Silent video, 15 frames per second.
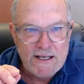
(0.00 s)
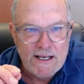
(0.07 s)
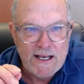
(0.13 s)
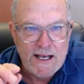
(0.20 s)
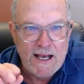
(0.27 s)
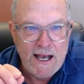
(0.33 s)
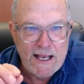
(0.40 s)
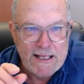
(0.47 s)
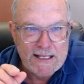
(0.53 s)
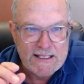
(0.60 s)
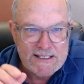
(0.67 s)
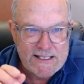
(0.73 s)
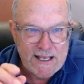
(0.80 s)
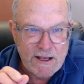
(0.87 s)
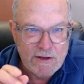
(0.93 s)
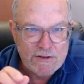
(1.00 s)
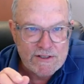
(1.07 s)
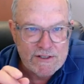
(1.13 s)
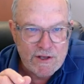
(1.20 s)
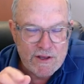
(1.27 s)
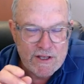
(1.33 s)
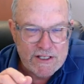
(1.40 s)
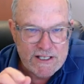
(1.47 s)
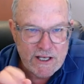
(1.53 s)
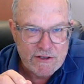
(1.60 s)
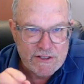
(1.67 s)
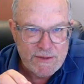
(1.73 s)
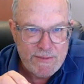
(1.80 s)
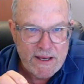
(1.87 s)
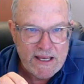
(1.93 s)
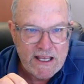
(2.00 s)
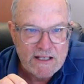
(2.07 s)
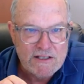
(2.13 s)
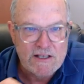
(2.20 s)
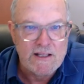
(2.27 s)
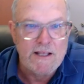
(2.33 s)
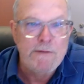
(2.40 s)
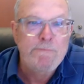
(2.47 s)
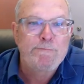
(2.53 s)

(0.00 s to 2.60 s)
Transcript: uh, islet cells, so the cells that make insulin.